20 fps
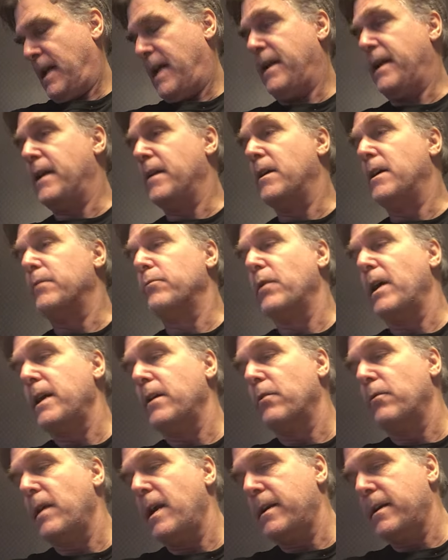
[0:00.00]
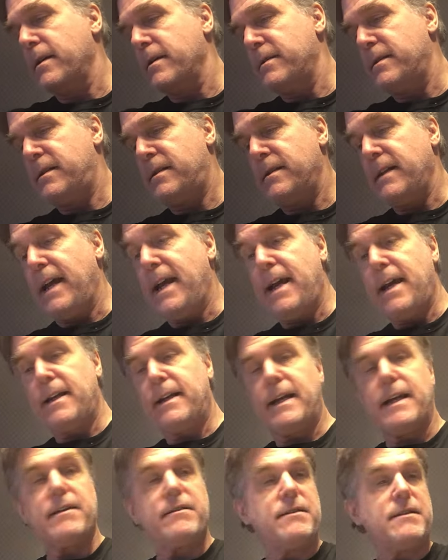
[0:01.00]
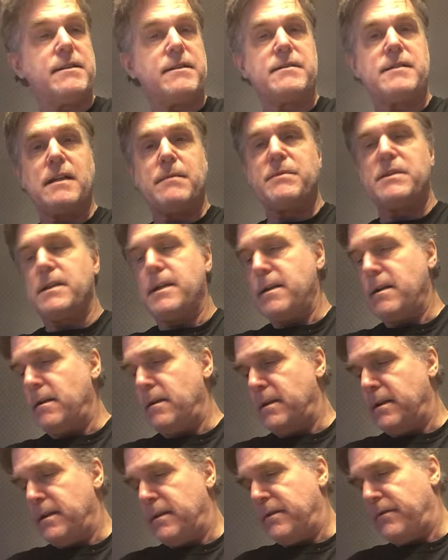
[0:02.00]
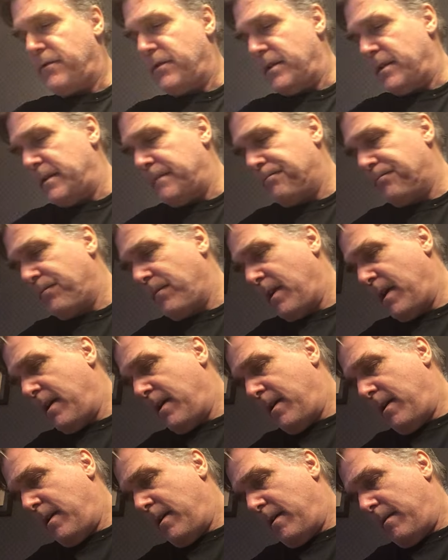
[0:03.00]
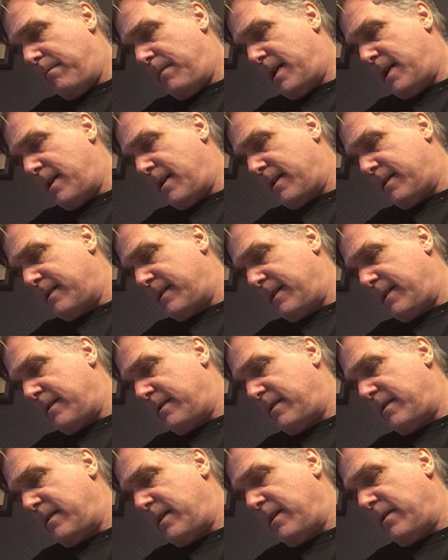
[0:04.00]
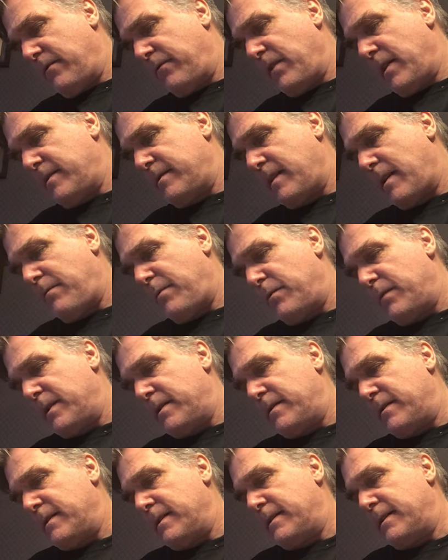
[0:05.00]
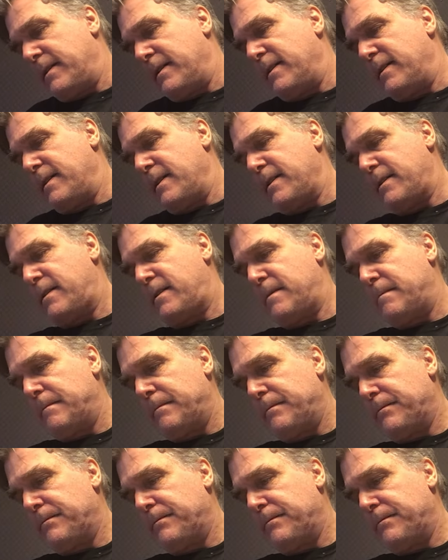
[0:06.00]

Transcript: Again, on Rhino Records, and again, the same style of uh, box as the Frank Zappa one, so that's kind of nice.